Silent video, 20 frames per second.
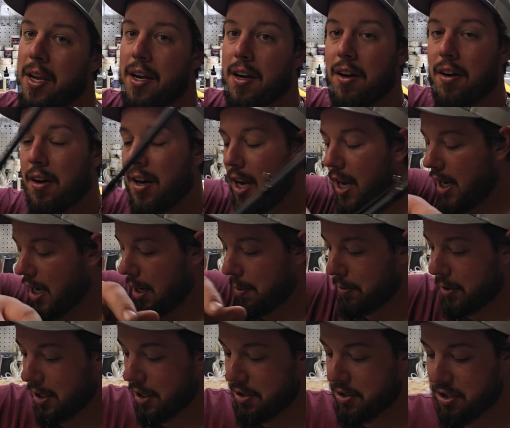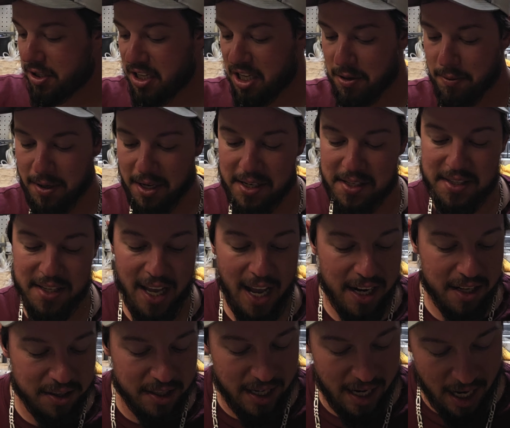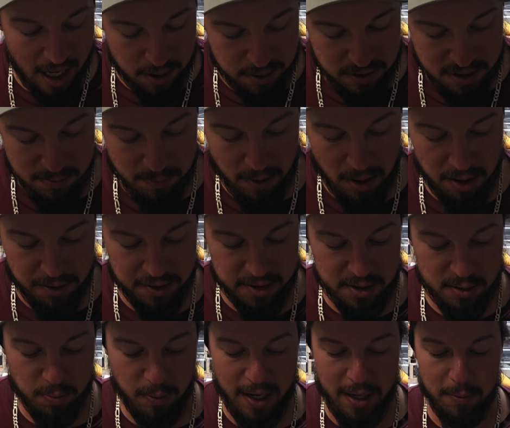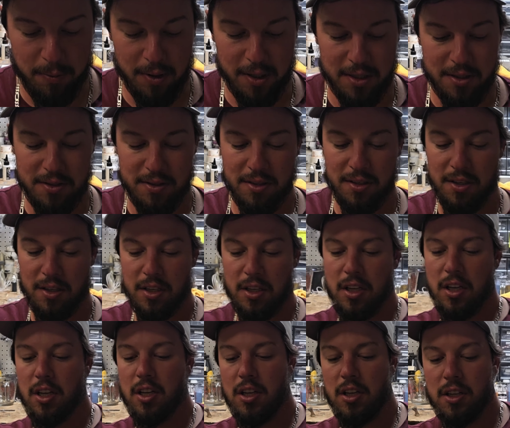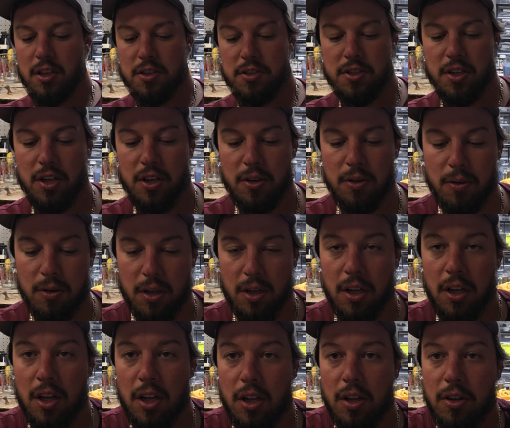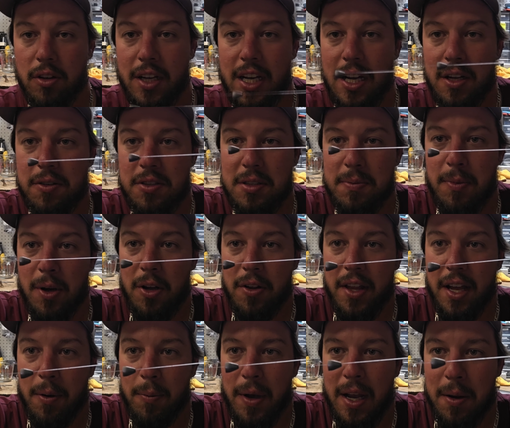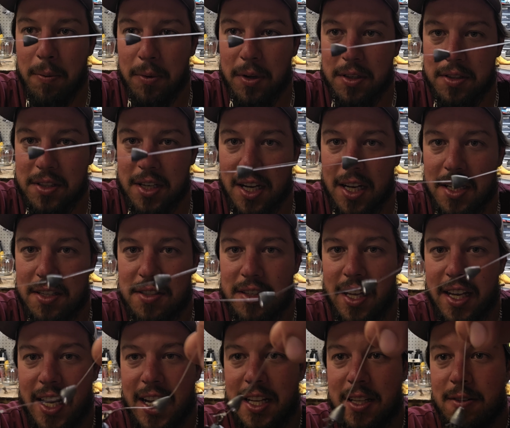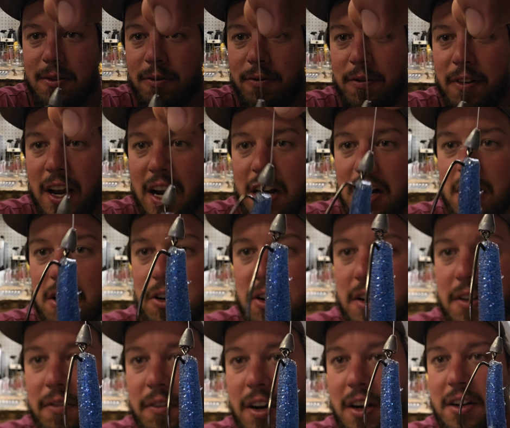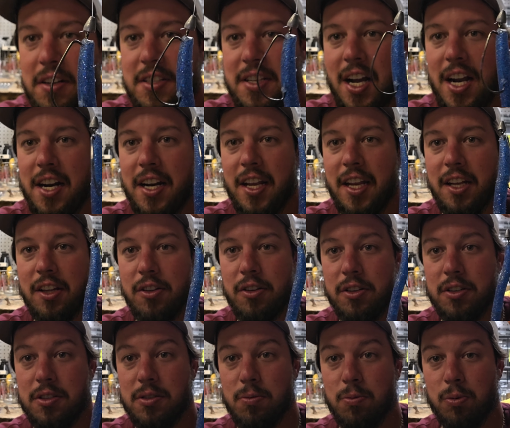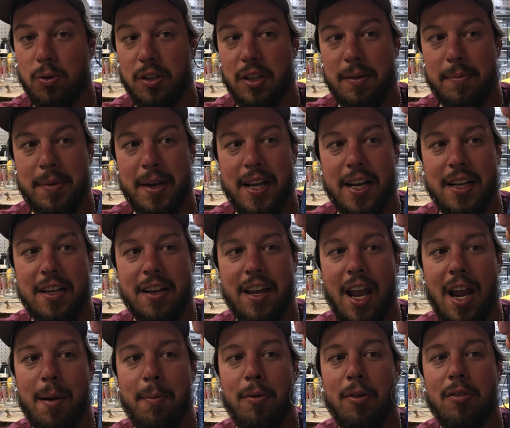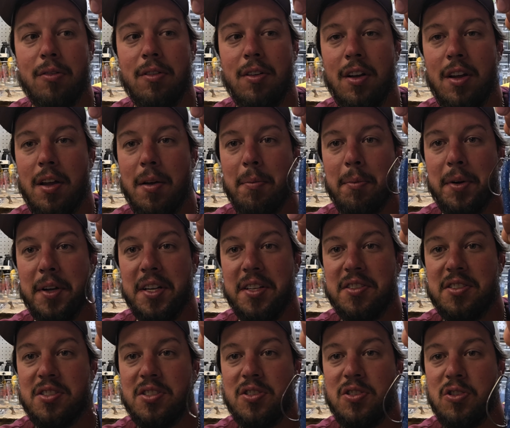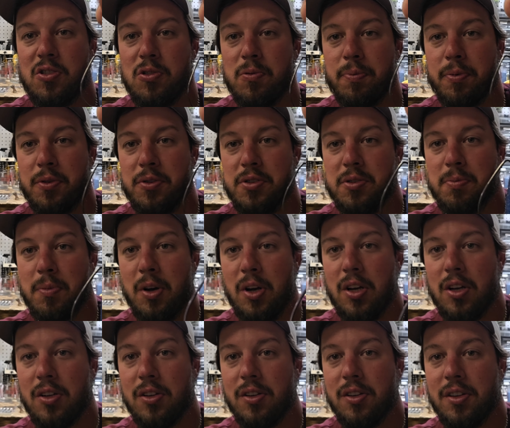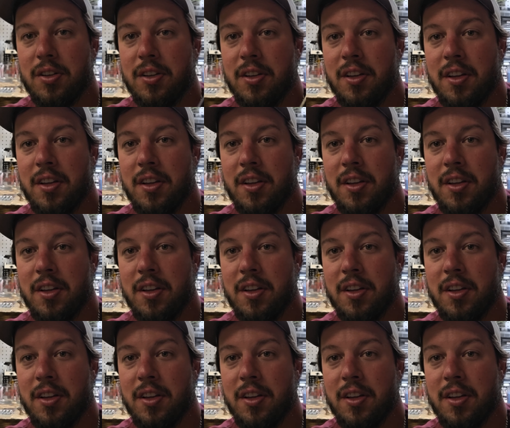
here, and I'm gonna show you exactly how small this weight was. So look how small that weight was, guys. Like, it's very, very tiny. It looks really big in camera, but it's super small.